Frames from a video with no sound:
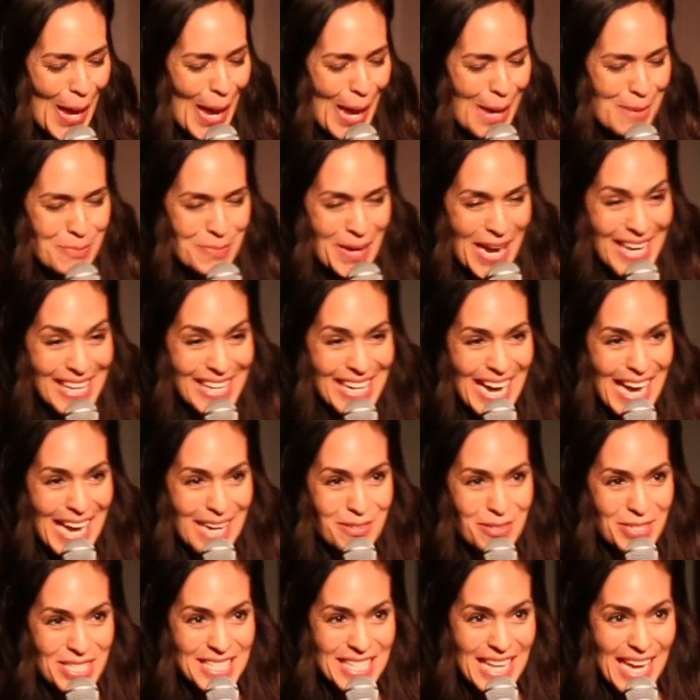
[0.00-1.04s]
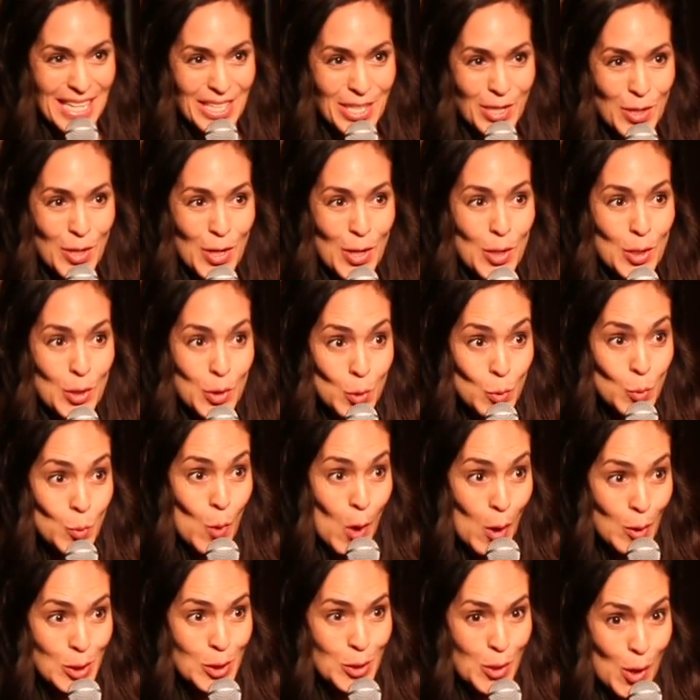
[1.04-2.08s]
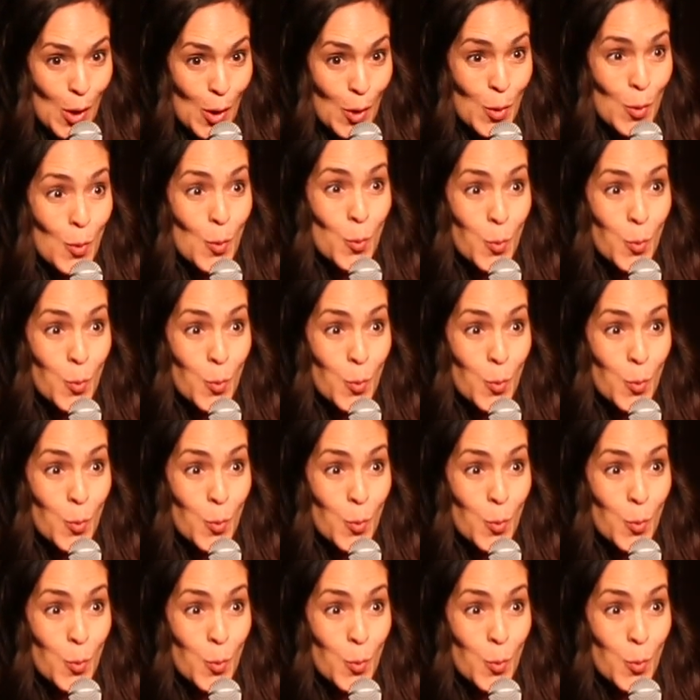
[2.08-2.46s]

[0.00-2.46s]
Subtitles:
And my guide was like, you won't know.